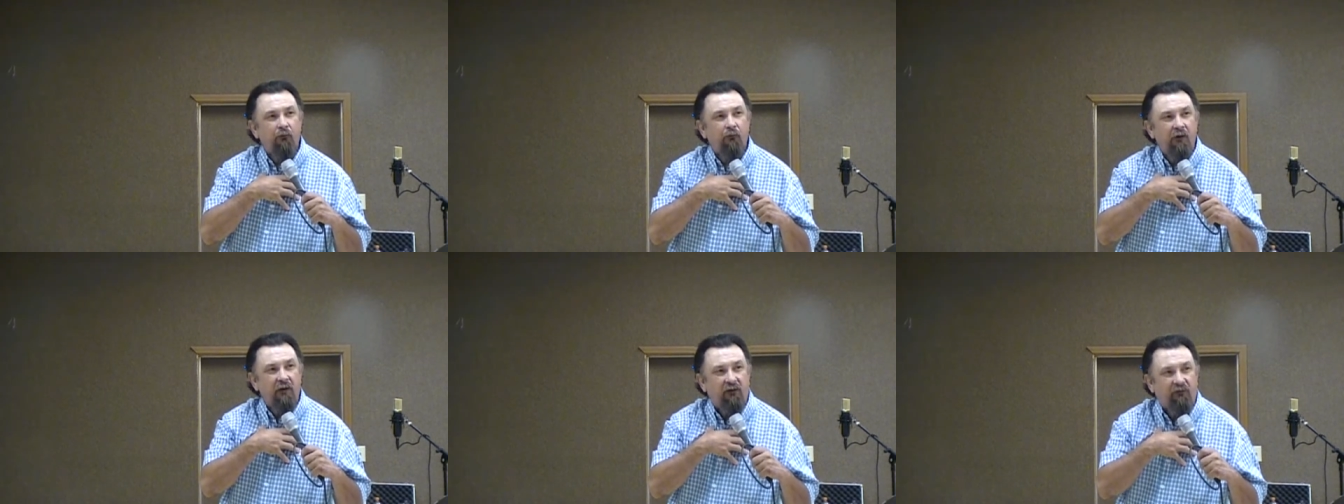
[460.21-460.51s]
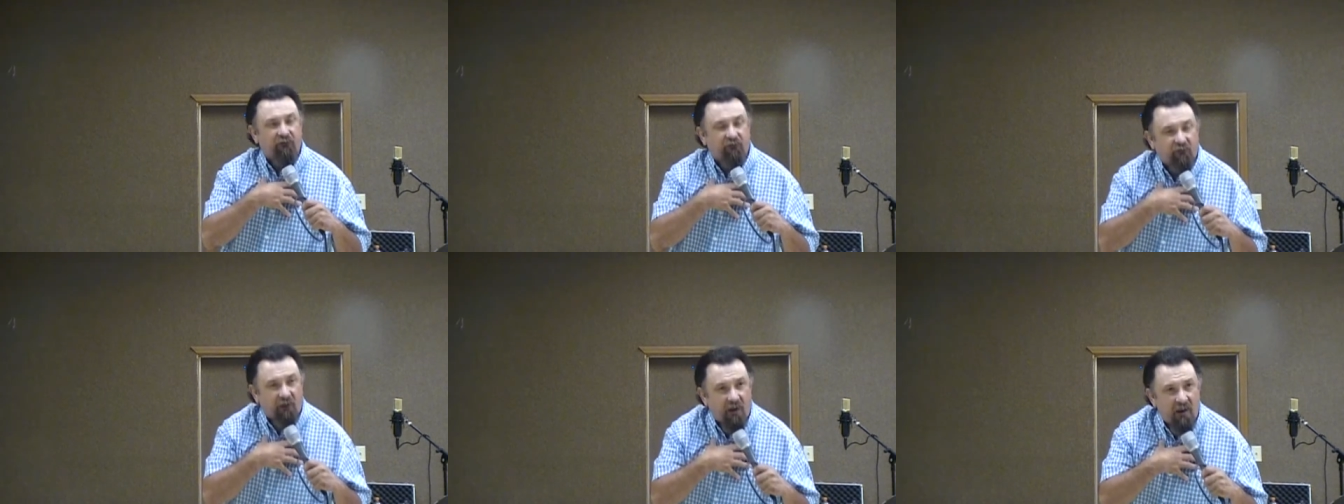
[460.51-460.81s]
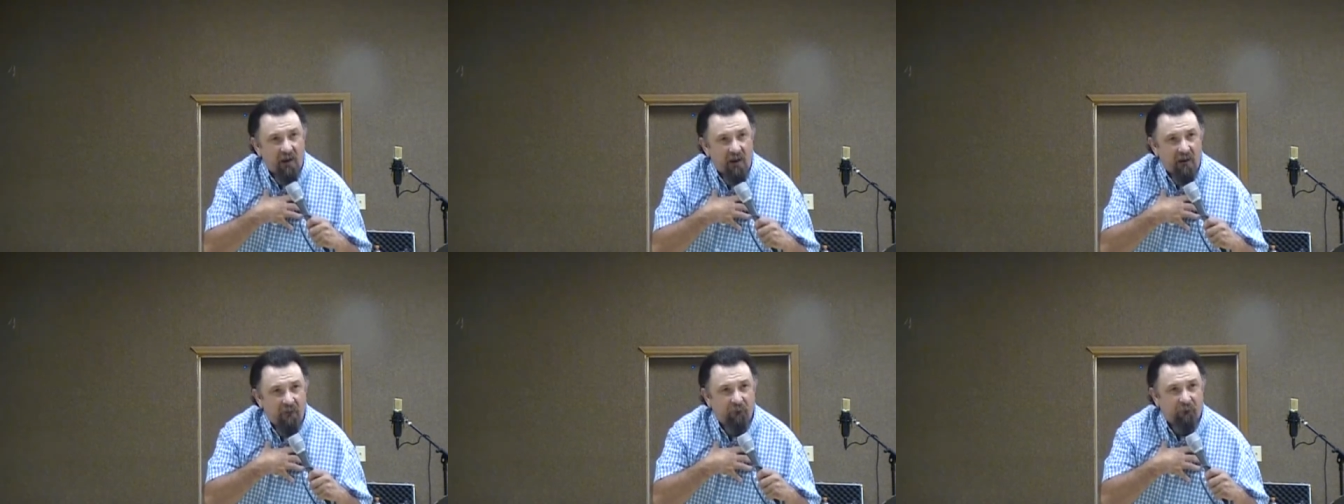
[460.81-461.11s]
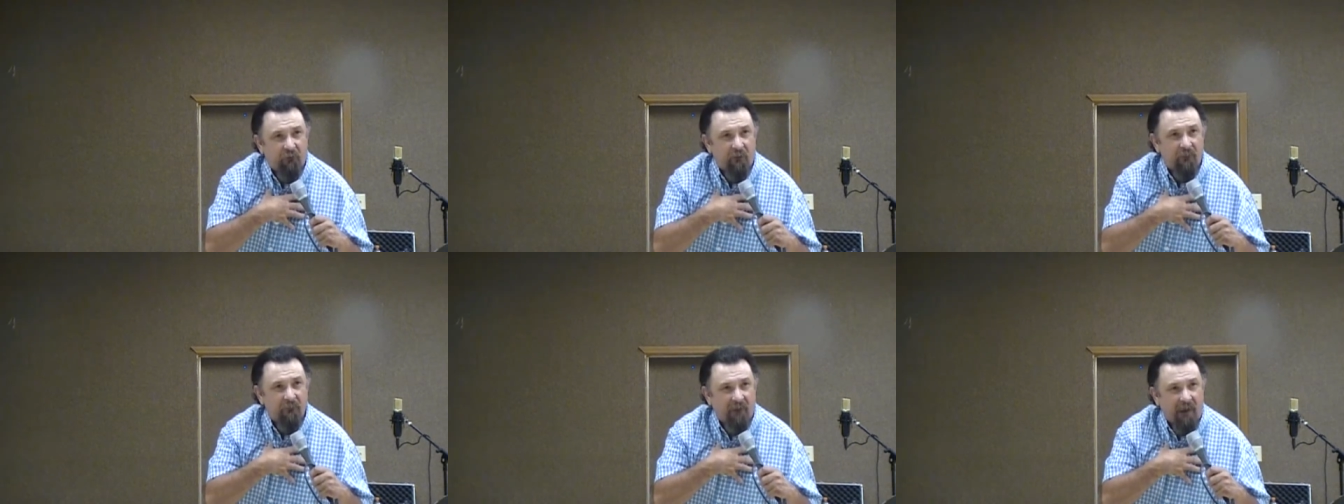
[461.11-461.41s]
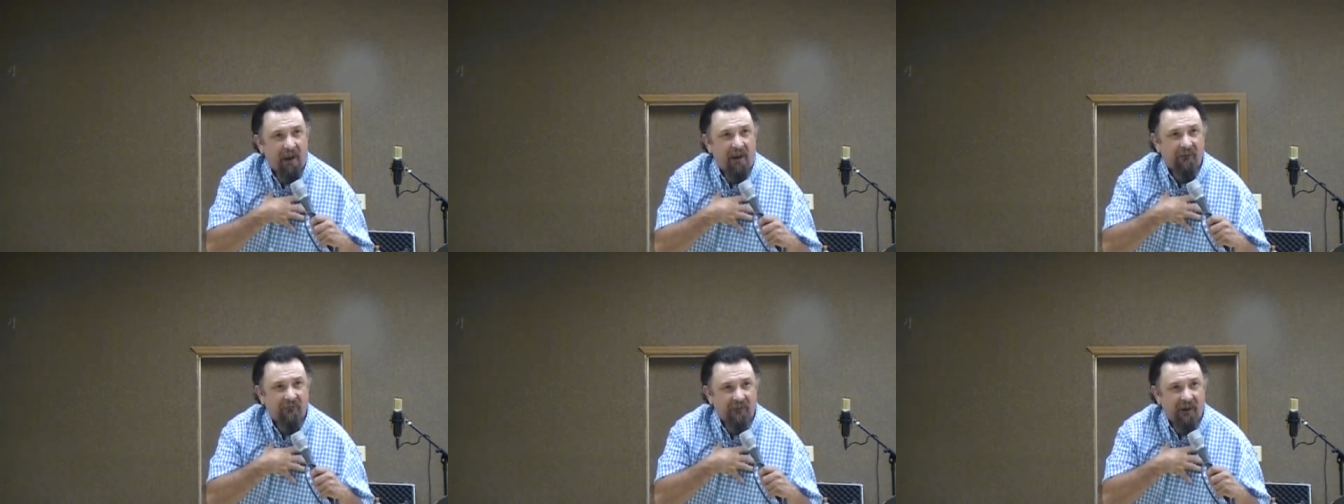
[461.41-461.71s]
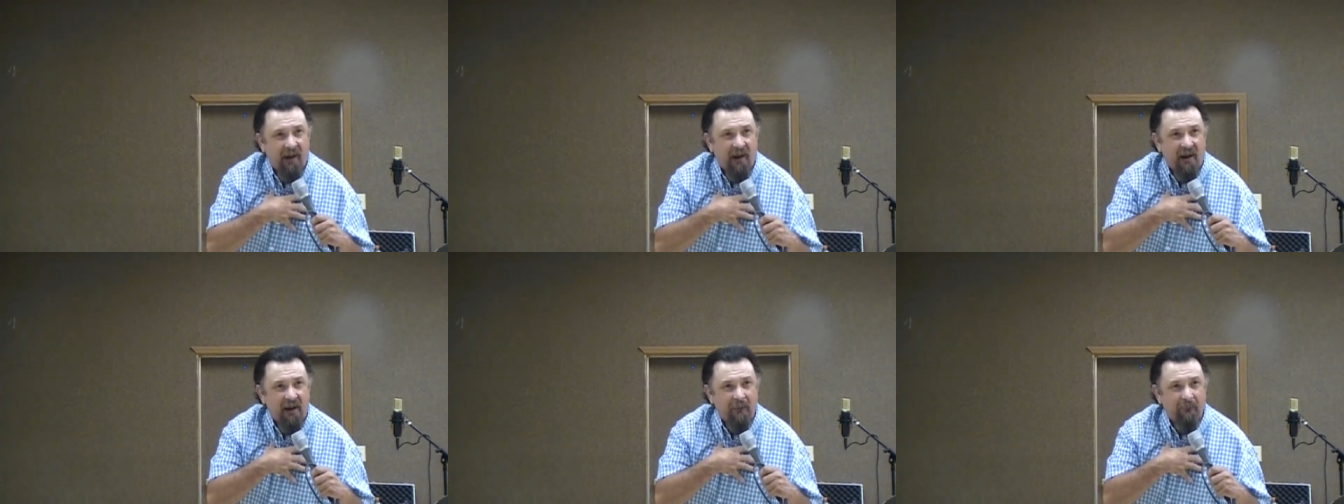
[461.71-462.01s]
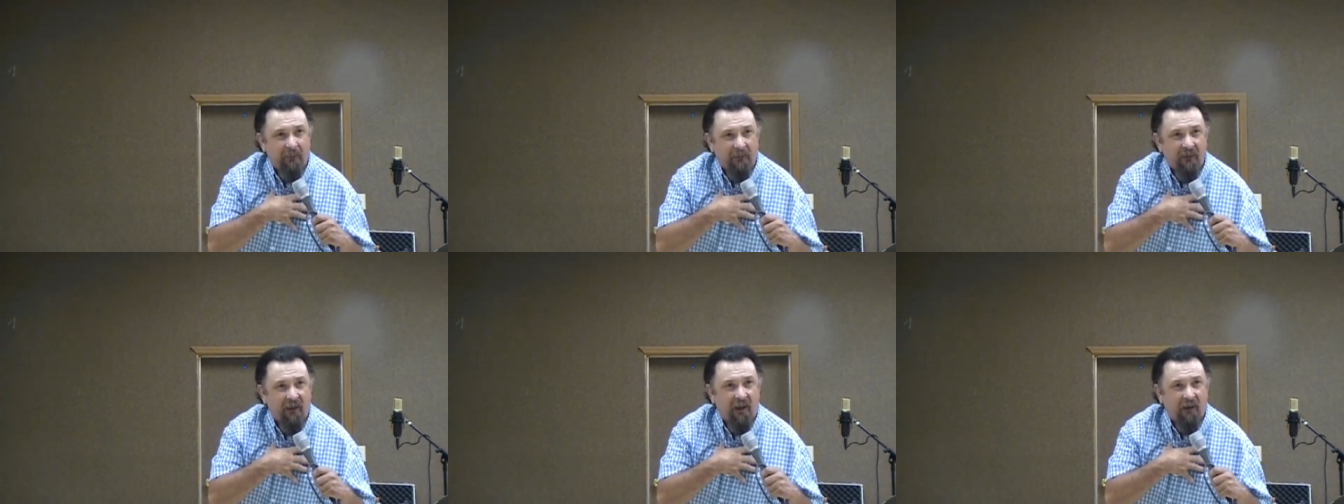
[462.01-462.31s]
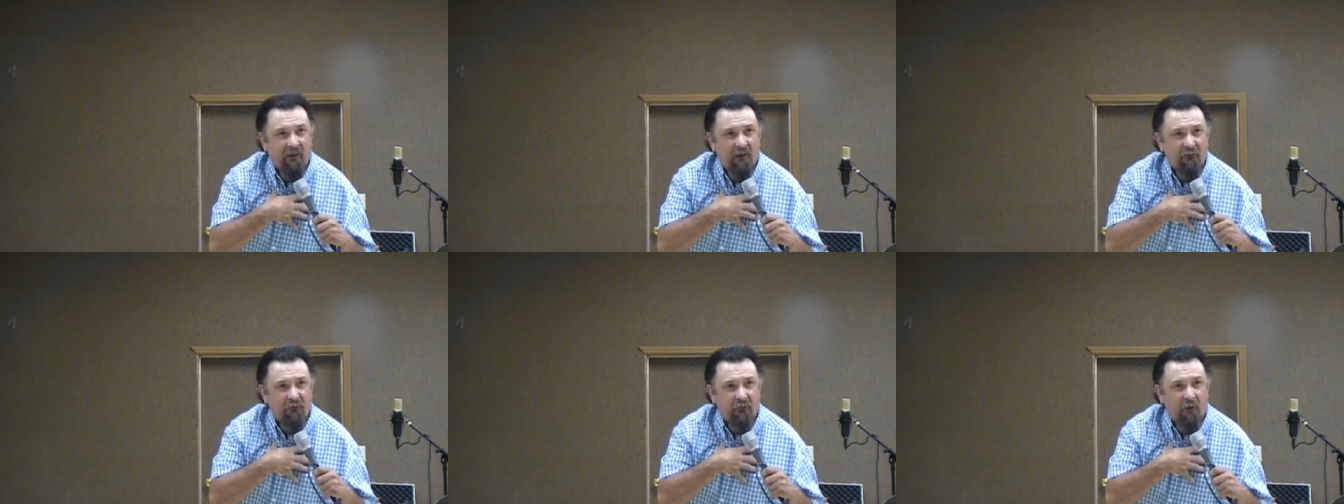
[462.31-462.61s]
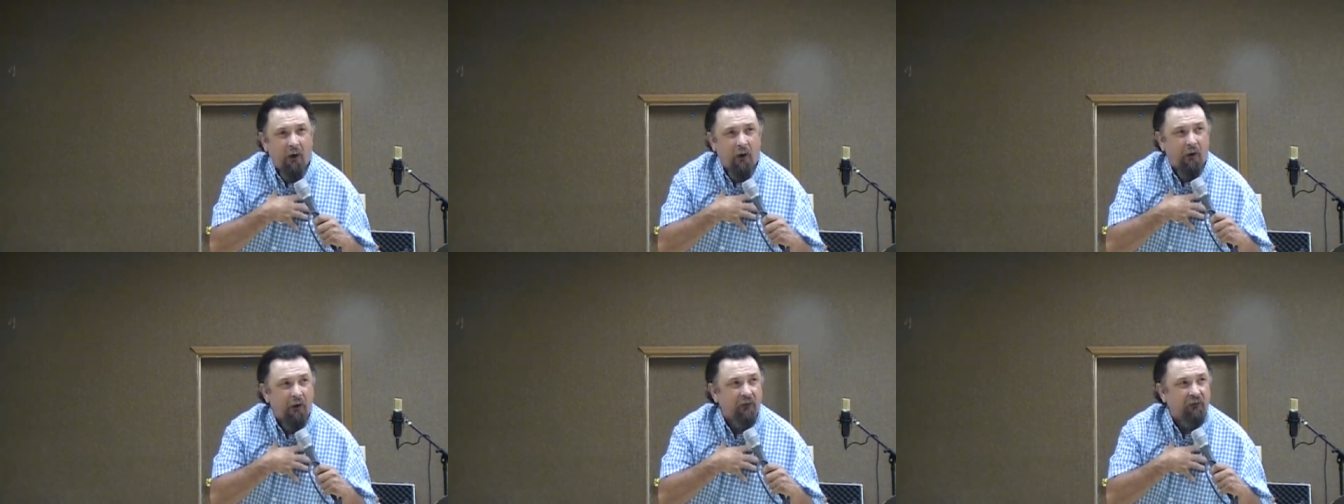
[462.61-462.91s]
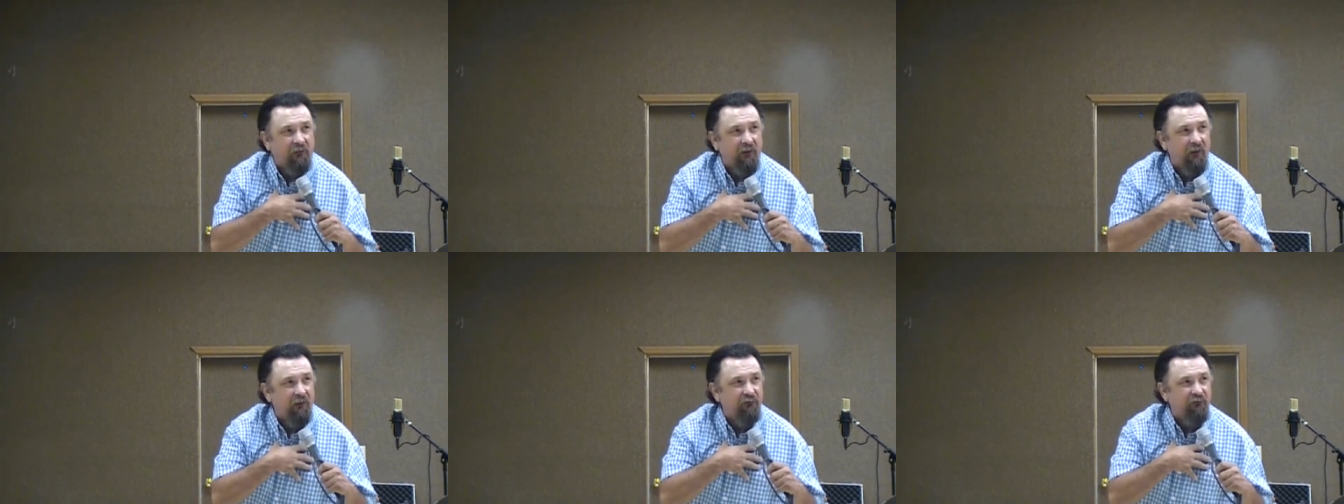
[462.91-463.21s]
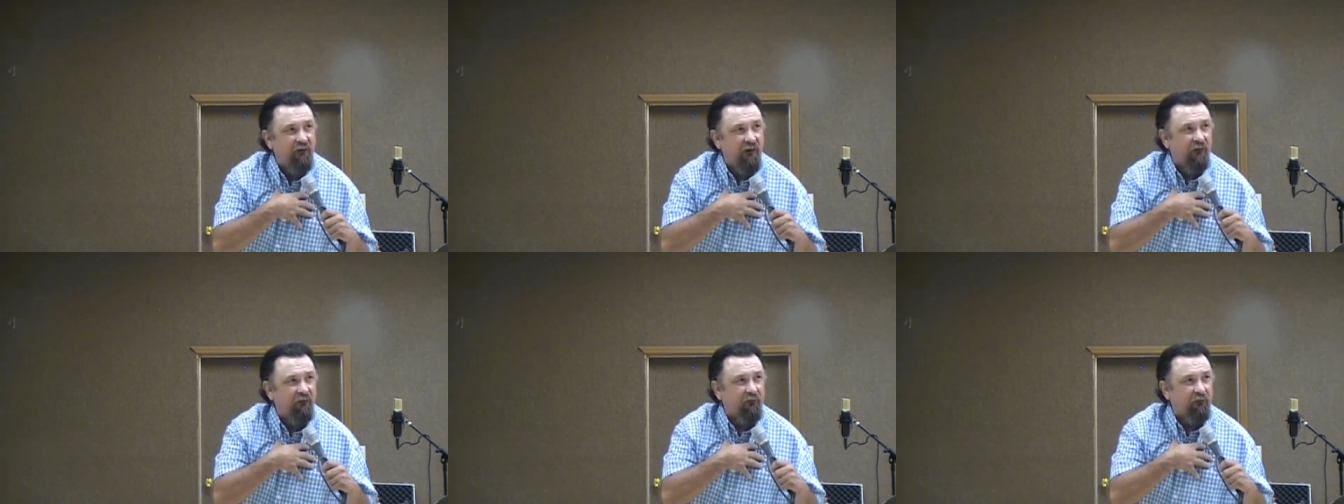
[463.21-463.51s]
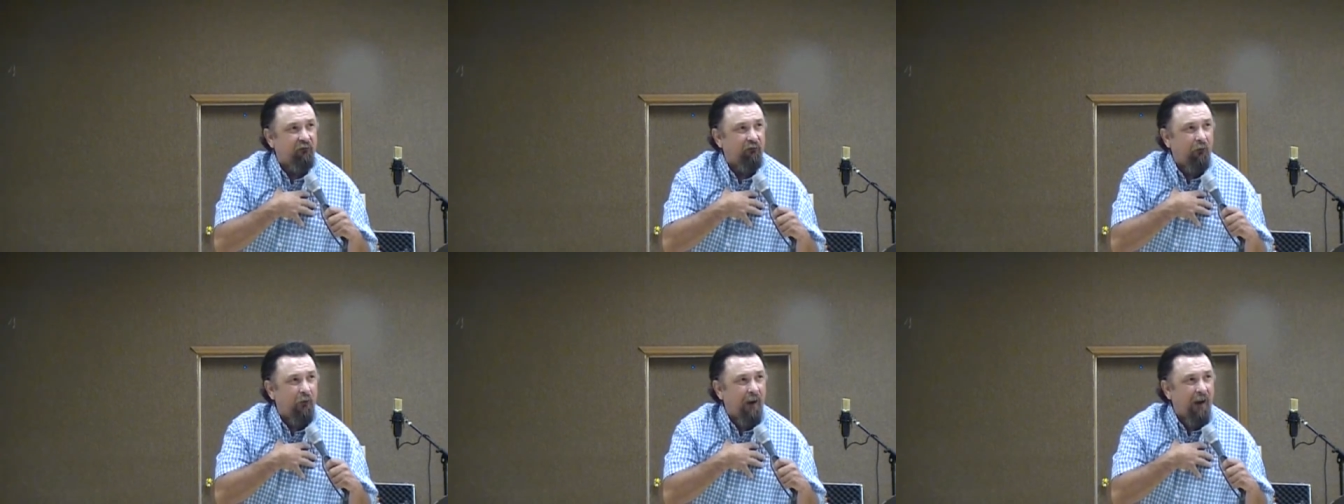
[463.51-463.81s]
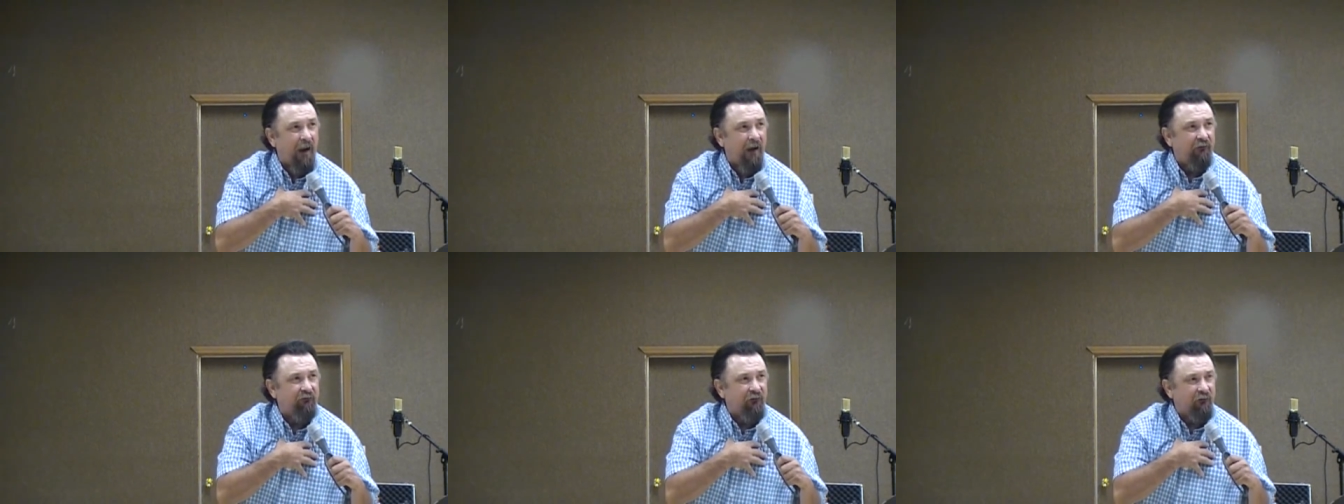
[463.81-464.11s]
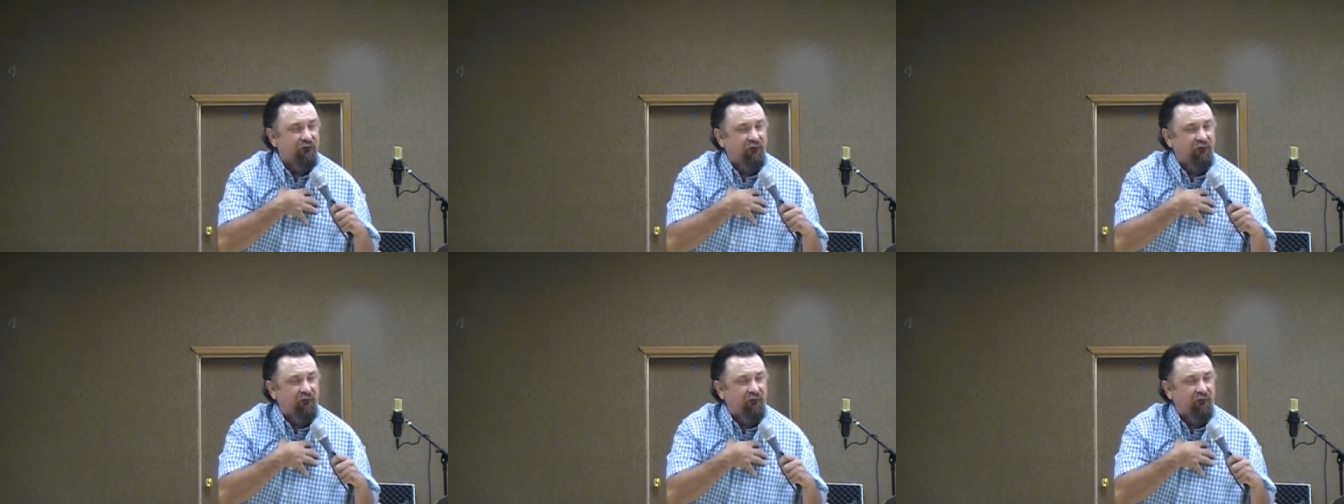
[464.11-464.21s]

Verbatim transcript: received that name and that authority in Jesus Christ.